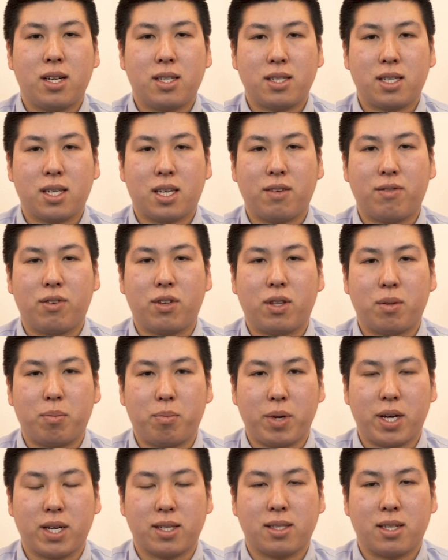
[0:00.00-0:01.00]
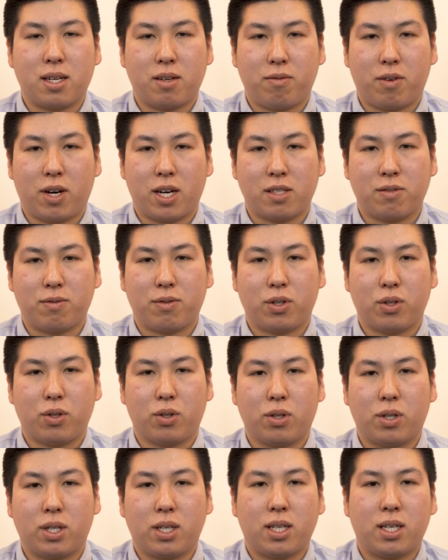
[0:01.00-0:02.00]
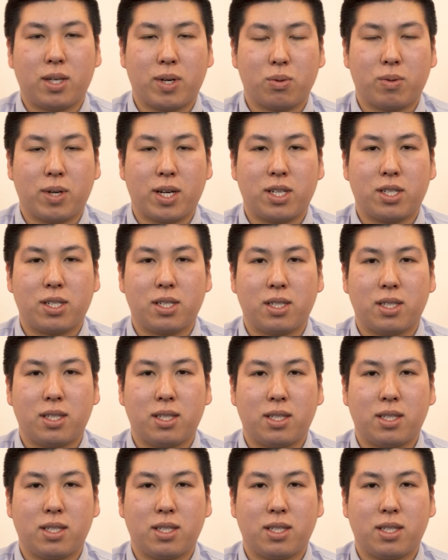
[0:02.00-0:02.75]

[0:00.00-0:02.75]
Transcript: to give you the best advice for your situation.